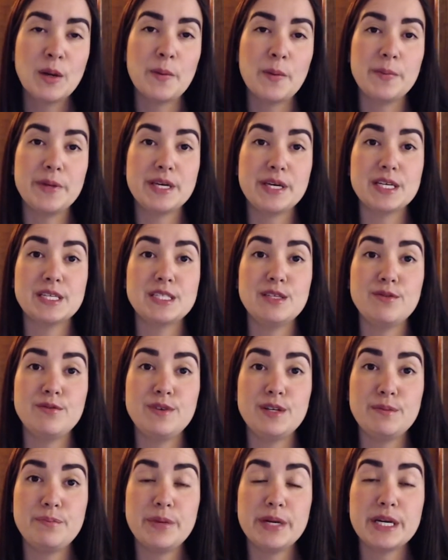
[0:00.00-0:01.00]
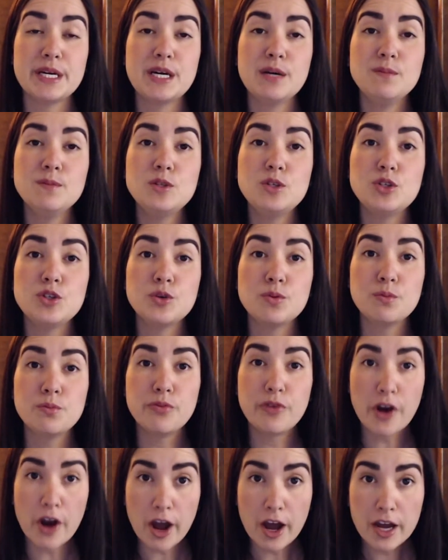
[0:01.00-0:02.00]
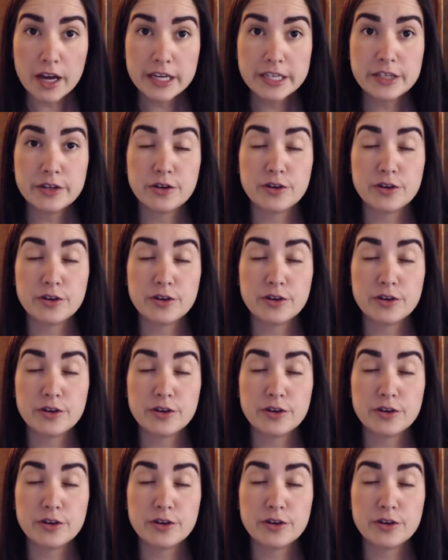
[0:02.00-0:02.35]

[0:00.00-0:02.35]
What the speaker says: because if it becomes too broad